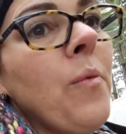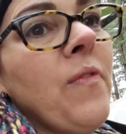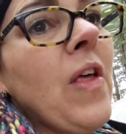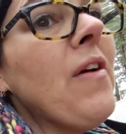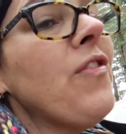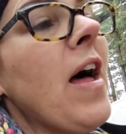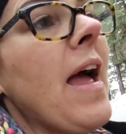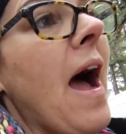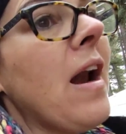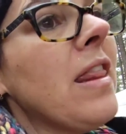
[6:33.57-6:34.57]
If they fly
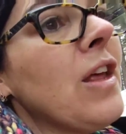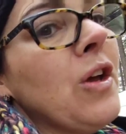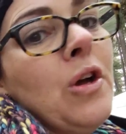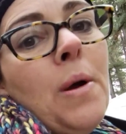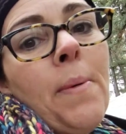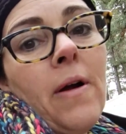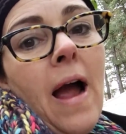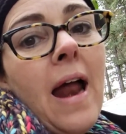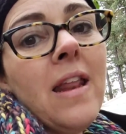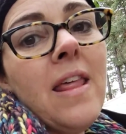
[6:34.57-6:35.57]
out of the coop or
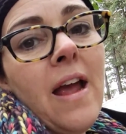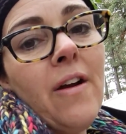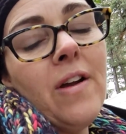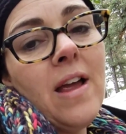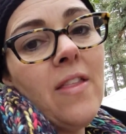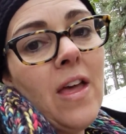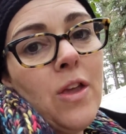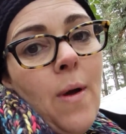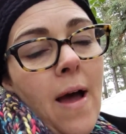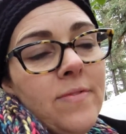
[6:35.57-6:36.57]
out of the area that
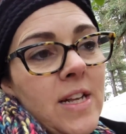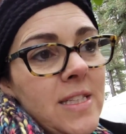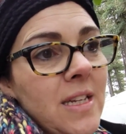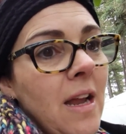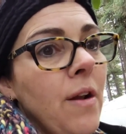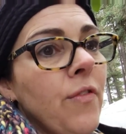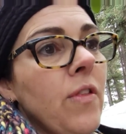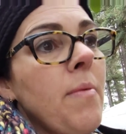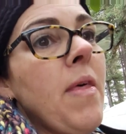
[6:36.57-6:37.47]
you have designated for them,